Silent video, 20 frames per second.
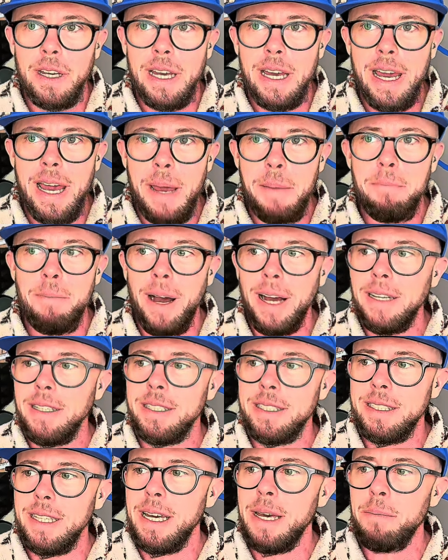it might
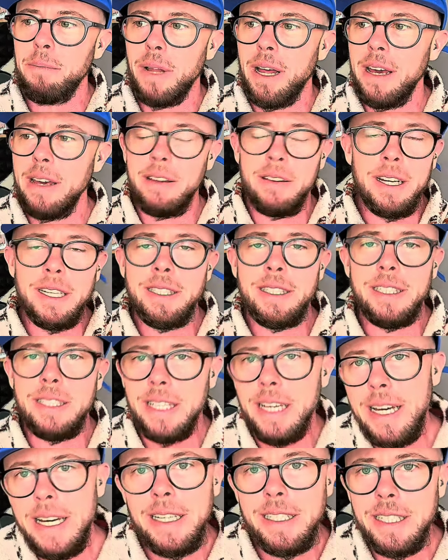seem like this is
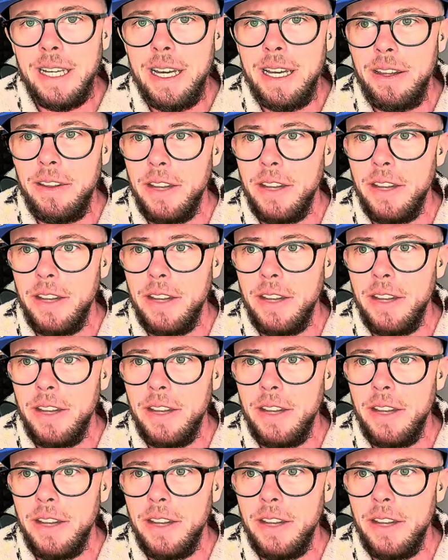easy,